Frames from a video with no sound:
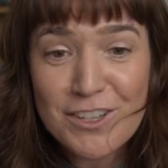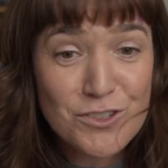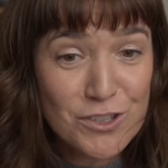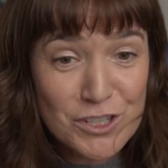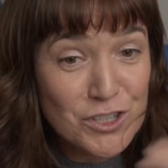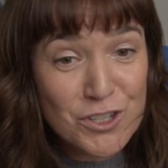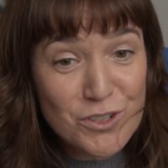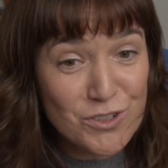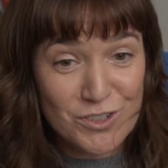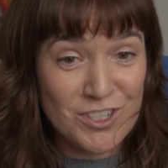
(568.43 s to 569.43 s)
saw this
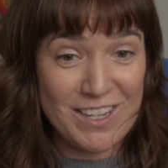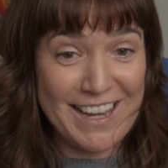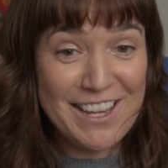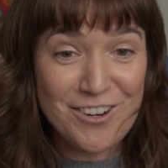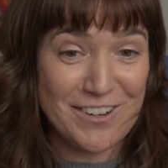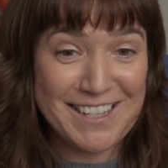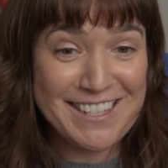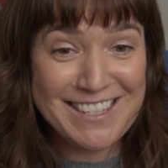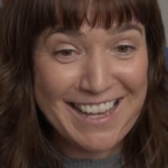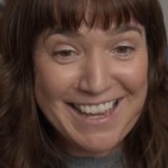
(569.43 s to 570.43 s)
huge
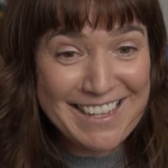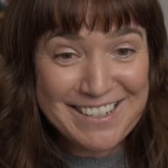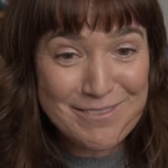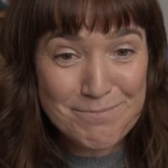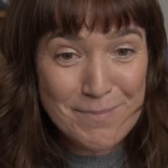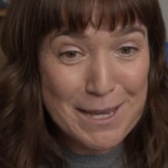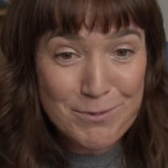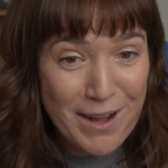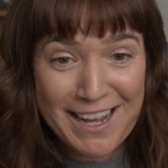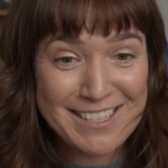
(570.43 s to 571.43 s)
increase in
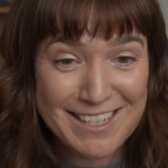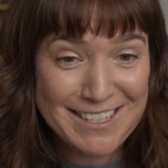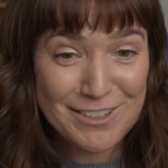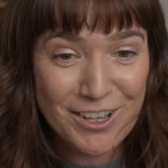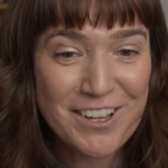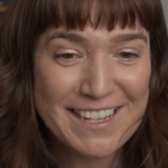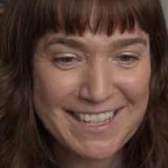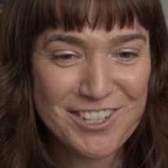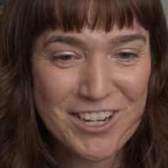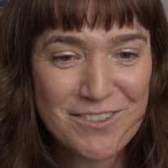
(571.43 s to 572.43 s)
people accessing
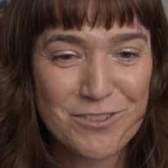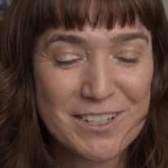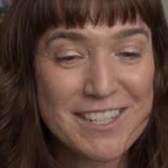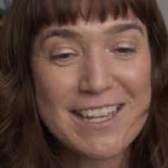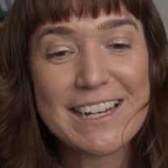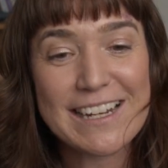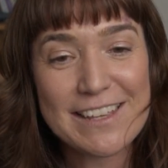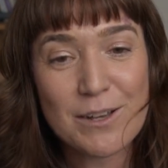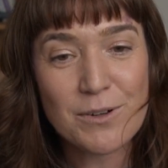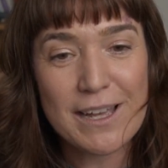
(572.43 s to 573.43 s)
learning in general. And
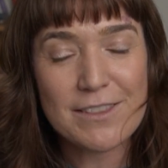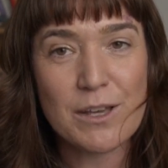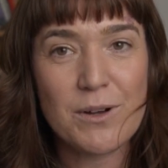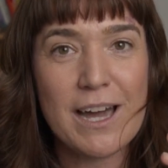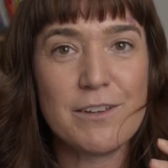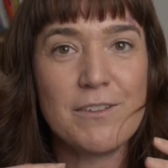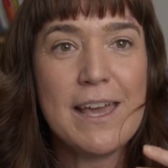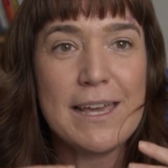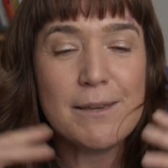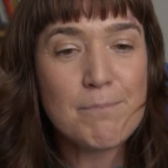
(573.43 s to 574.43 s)
suddenly they were kind of
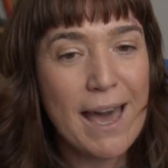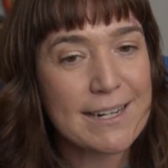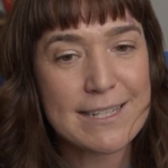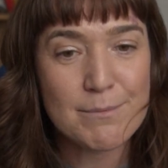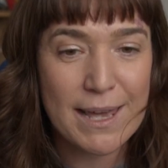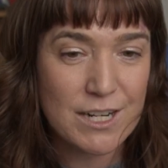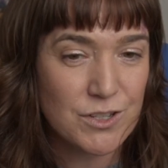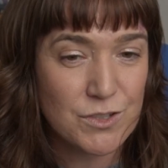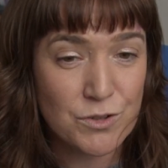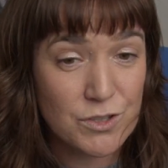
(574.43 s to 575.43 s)
impacting
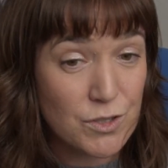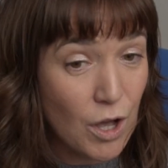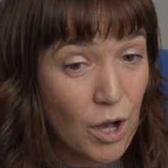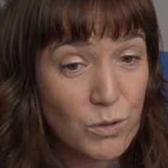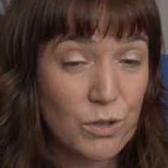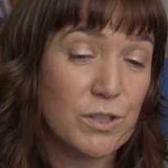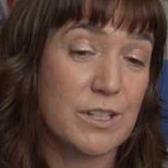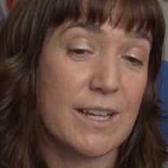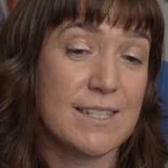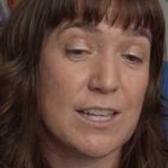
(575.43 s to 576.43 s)
managers across the whole
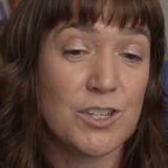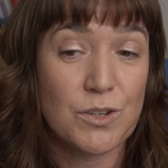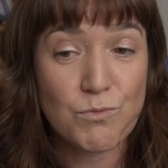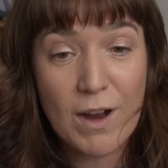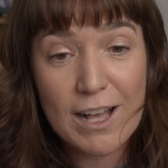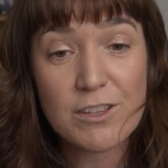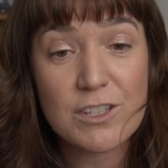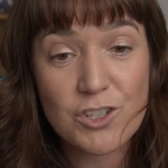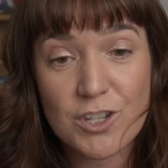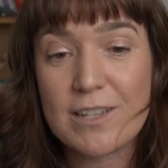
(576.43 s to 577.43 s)
organization rather
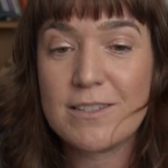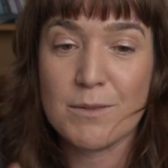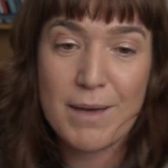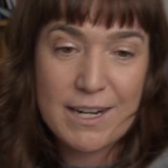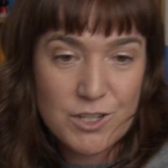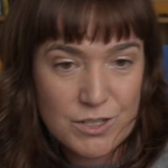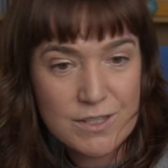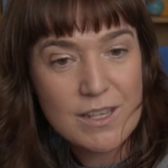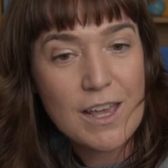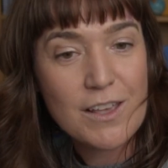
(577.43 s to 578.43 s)
than just the
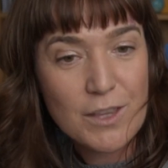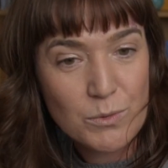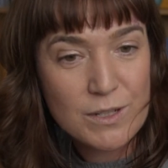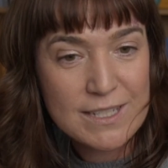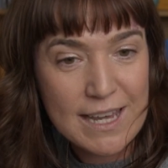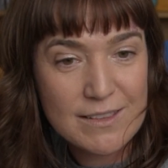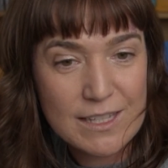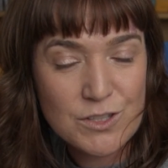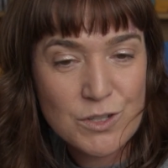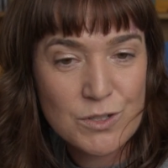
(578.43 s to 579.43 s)
managers that would attend
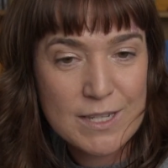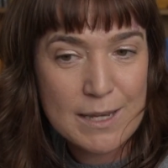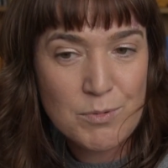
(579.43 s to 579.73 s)
these 2-day